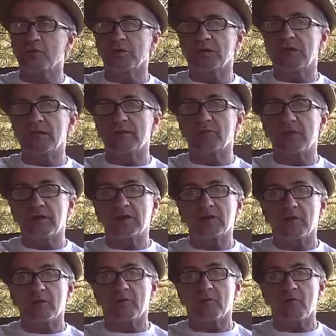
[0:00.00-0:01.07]
are getting ready to
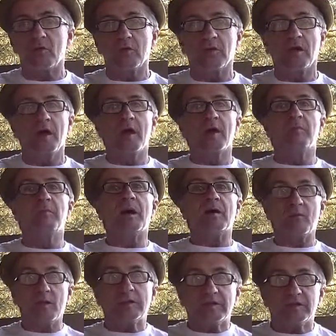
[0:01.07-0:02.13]
go to war by
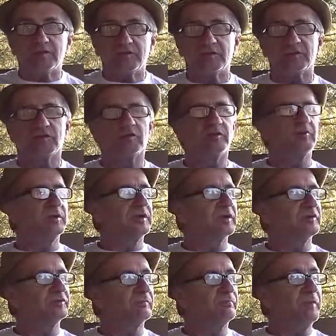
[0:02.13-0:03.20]
witnessing to them
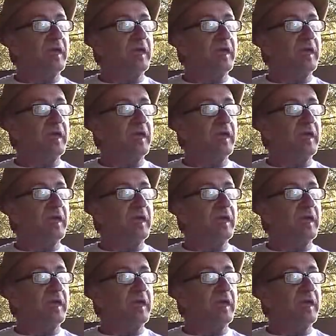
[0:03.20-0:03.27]
because